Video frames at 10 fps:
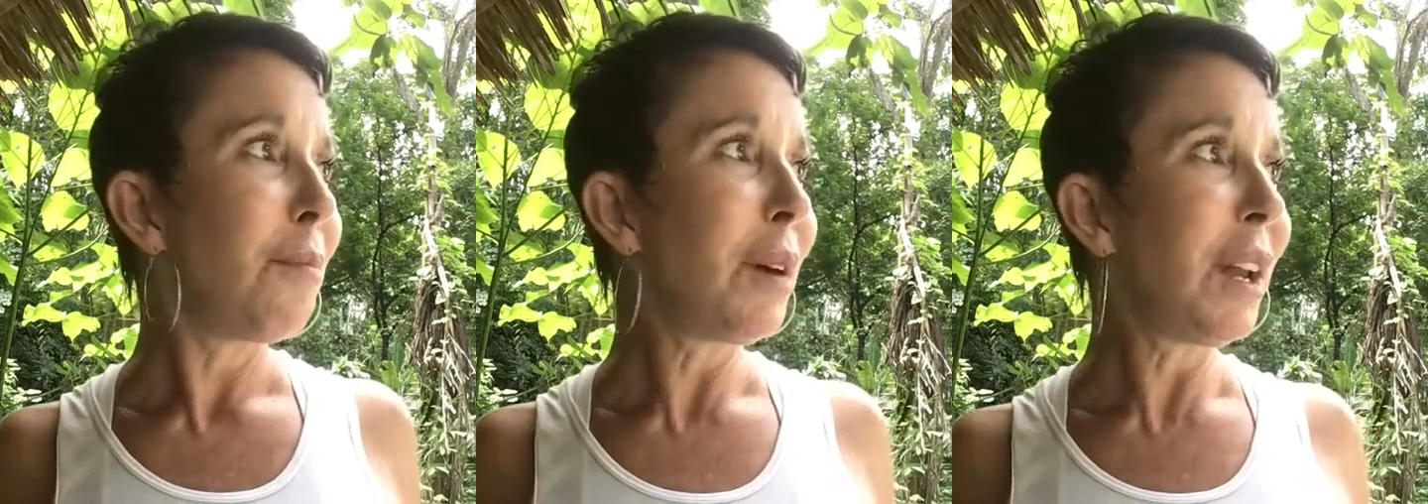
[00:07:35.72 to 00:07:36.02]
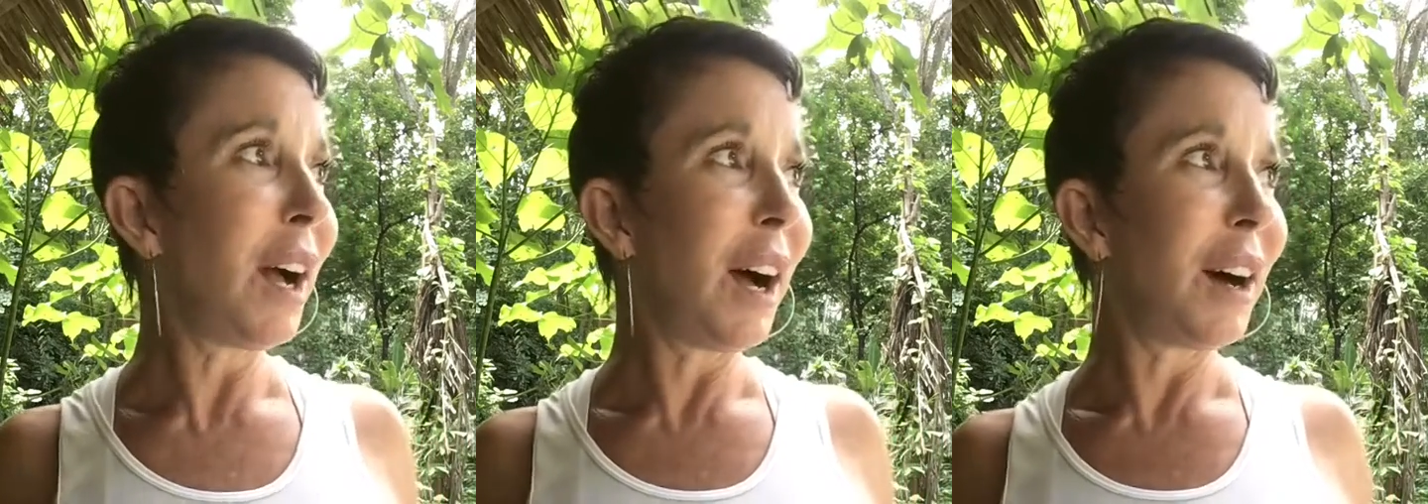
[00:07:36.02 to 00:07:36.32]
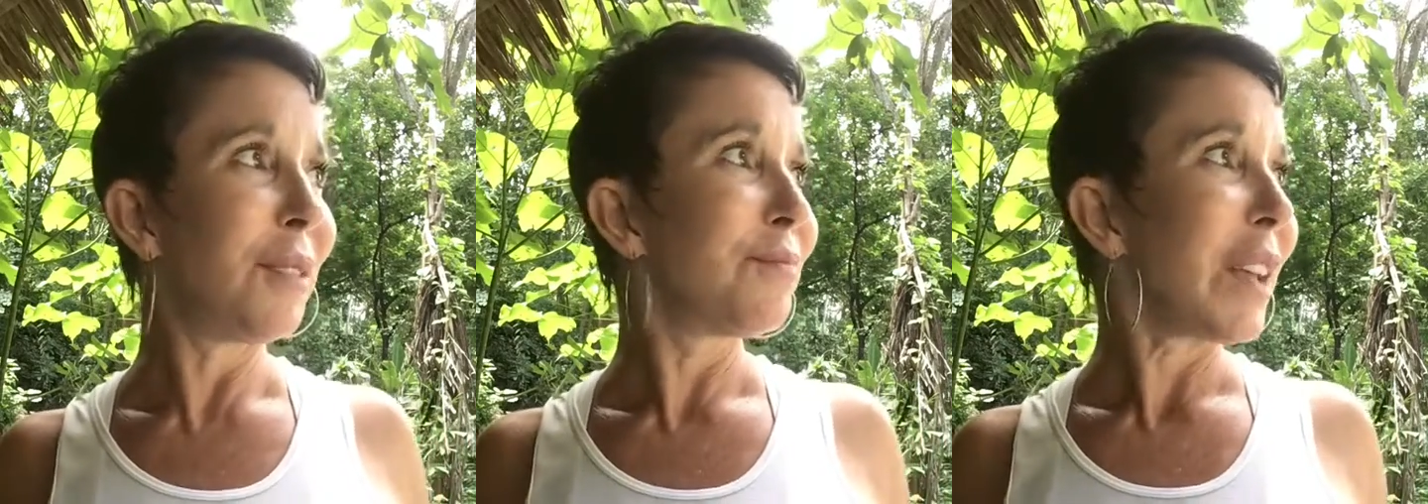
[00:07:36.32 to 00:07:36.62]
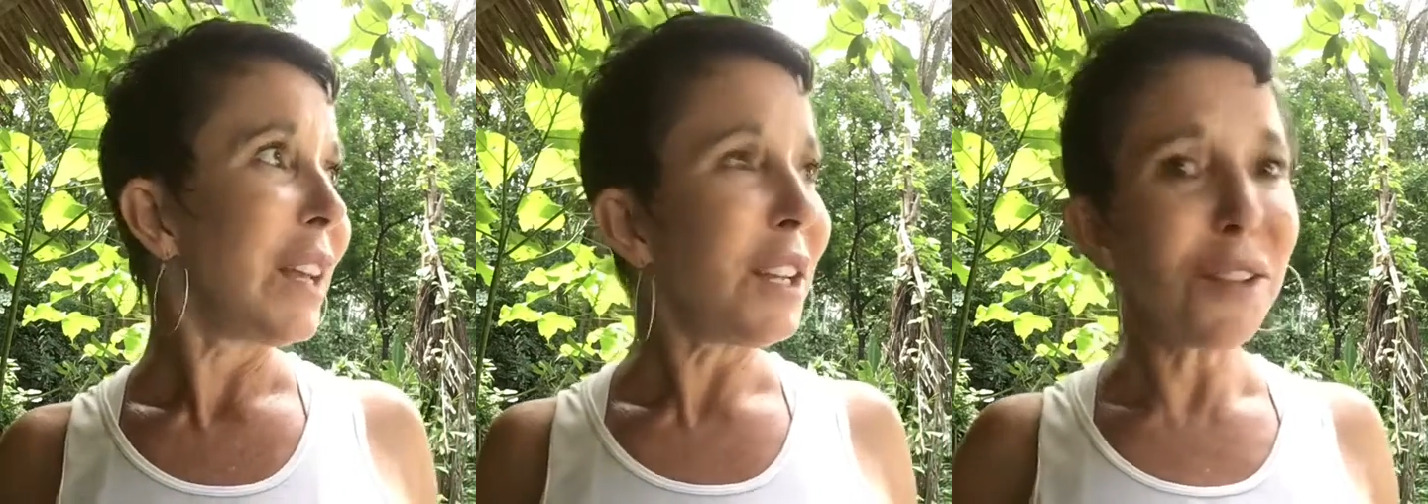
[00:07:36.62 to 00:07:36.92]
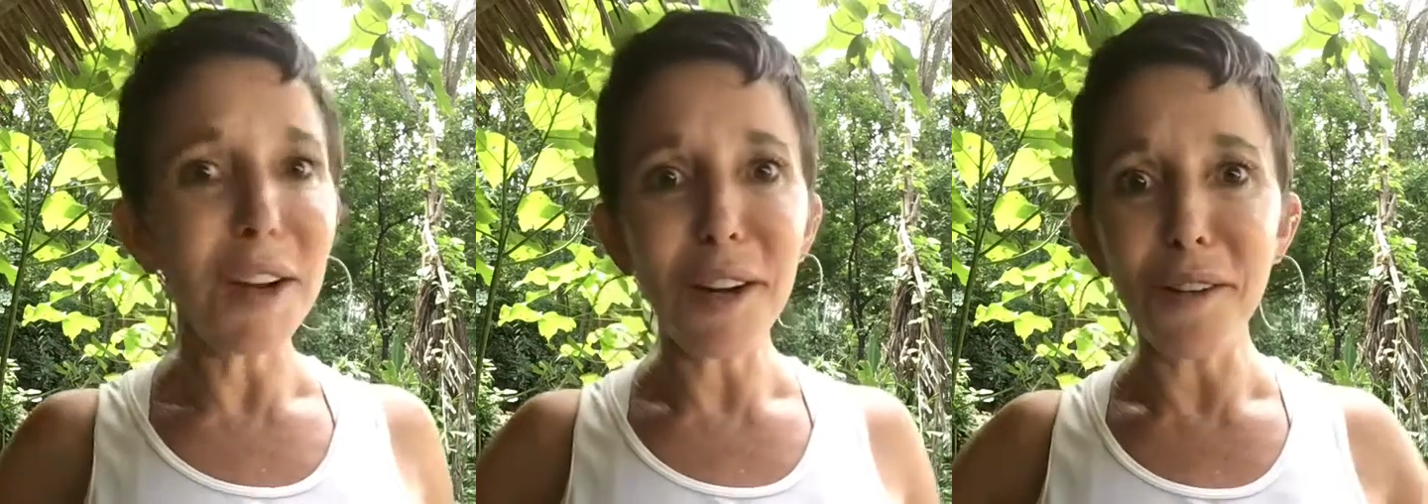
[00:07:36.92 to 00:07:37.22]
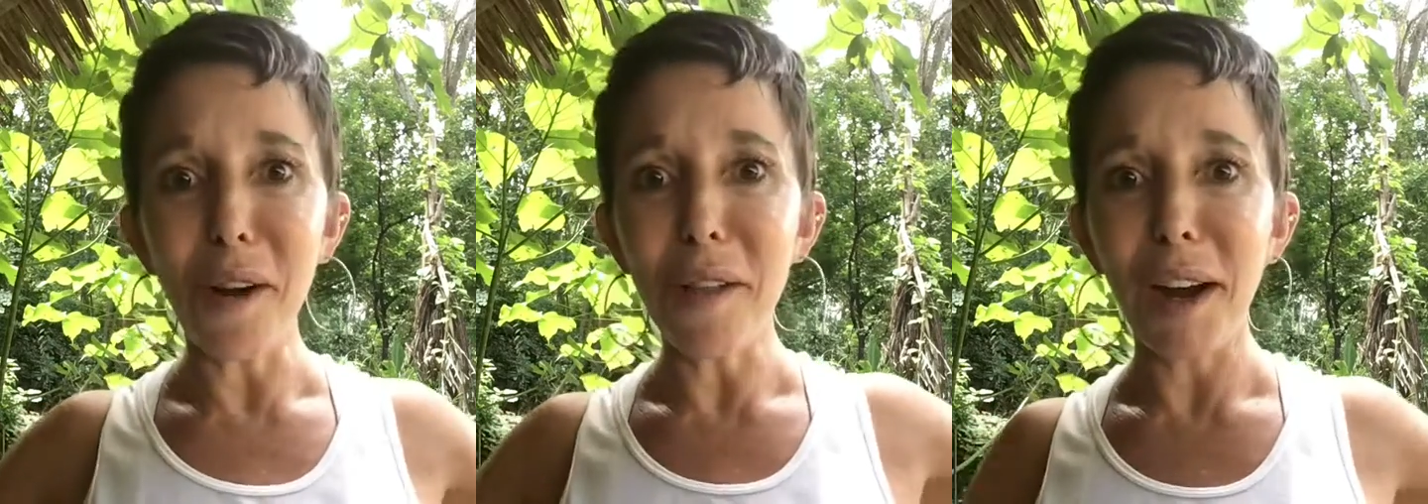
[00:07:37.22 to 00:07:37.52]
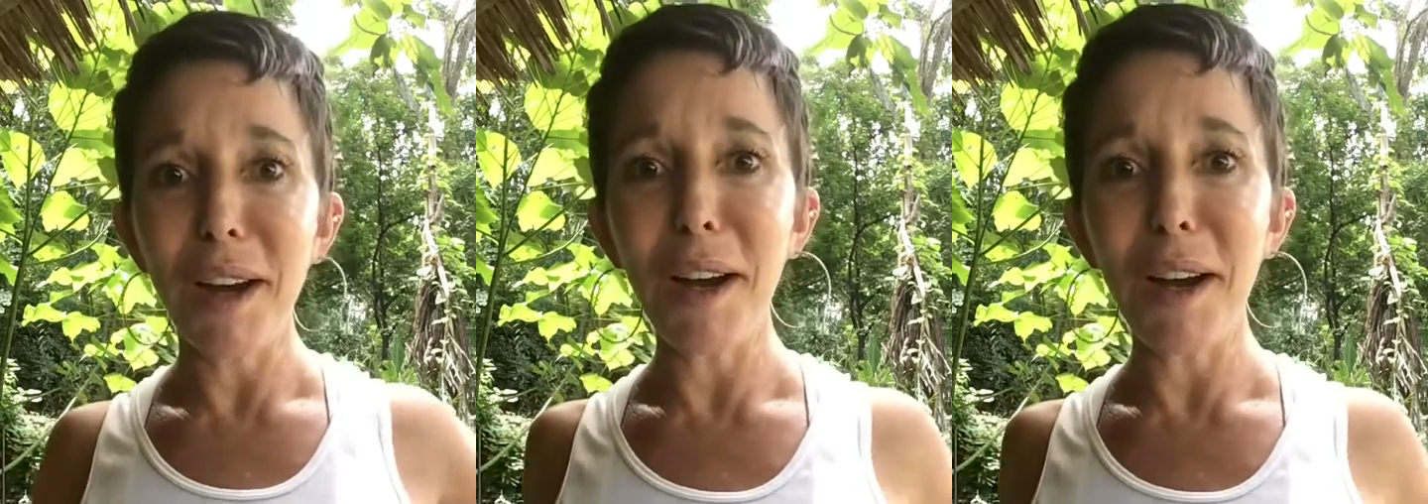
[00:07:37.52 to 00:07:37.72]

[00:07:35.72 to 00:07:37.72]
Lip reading: But neither here nor there.